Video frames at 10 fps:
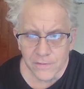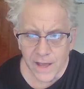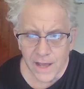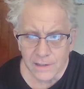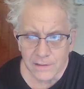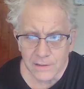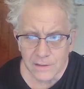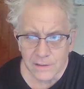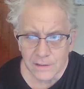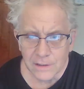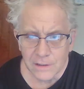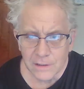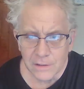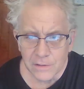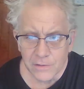In fact,
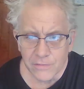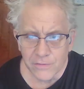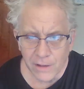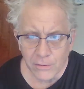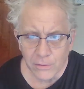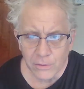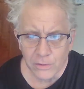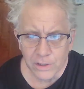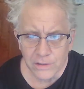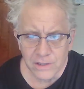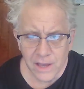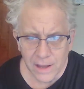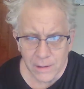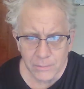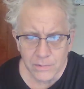the federal
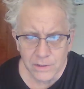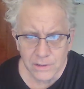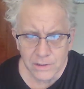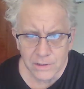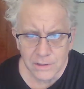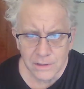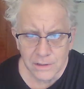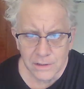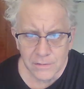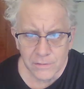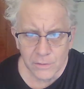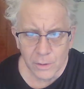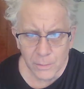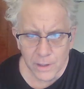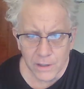contempt
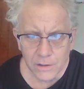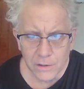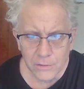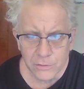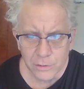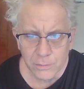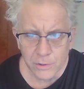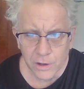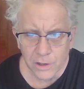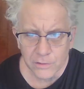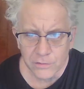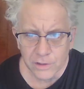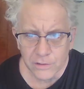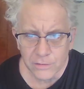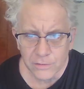for American due
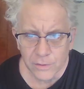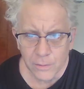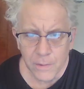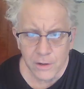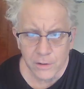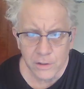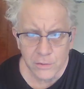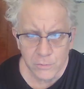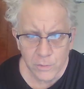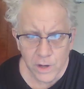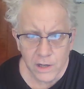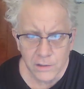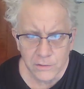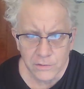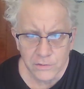process or American
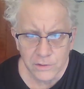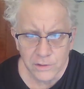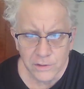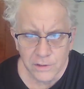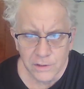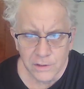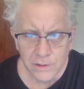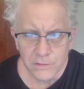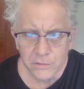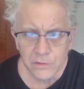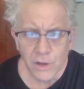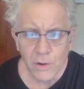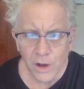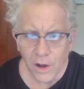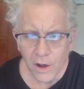rights is
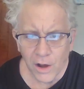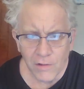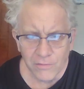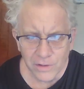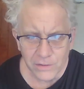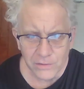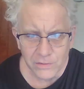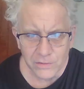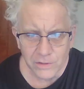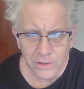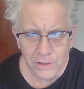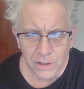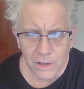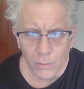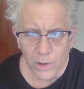so obvious
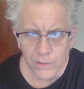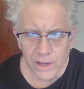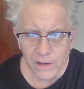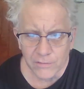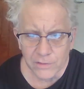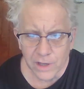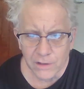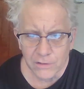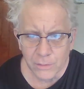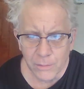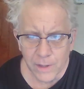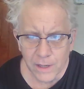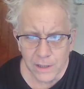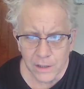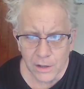in what they have done to
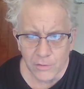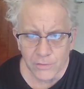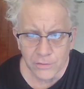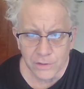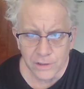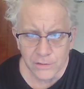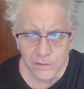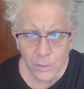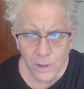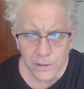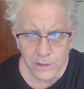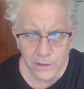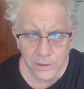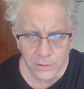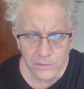me over
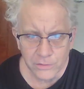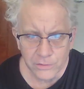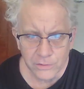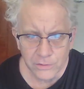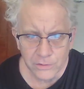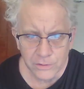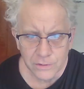61 years